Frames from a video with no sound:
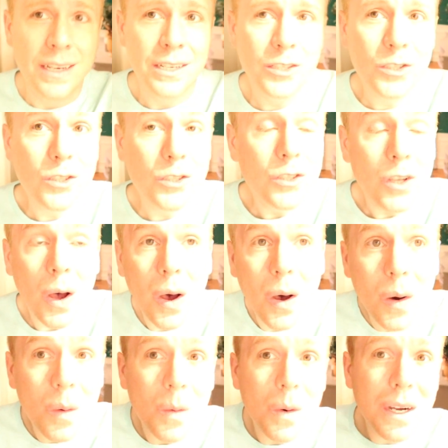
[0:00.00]

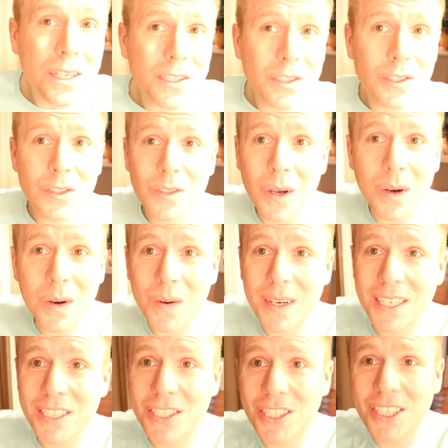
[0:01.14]
so
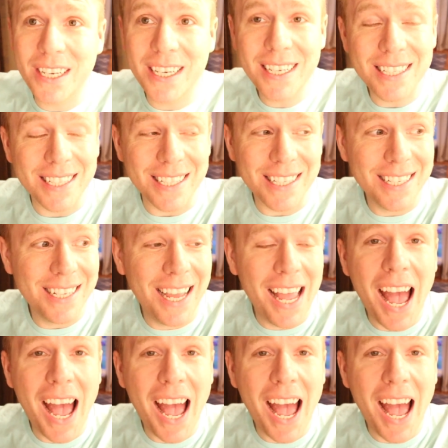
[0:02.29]
chill.